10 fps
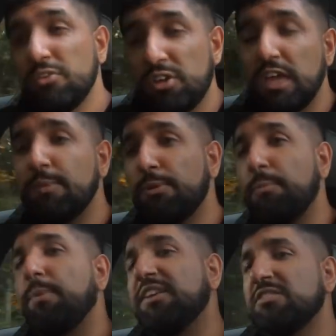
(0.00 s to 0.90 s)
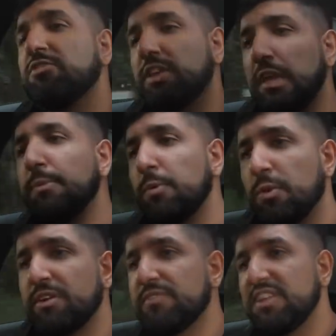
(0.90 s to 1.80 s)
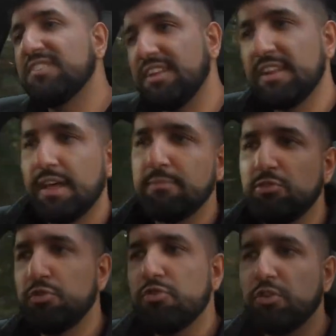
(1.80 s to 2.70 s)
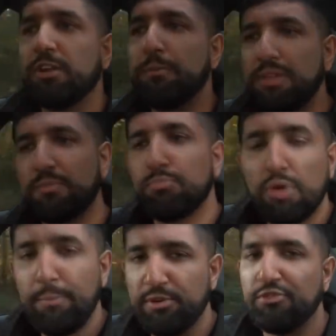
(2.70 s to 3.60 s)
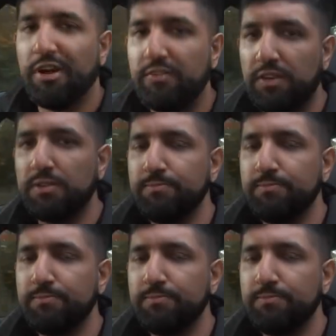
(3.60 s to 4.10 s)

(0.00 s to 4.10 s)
to keep up, basically to keep up one of these in an M2, you're going to be a proper driver.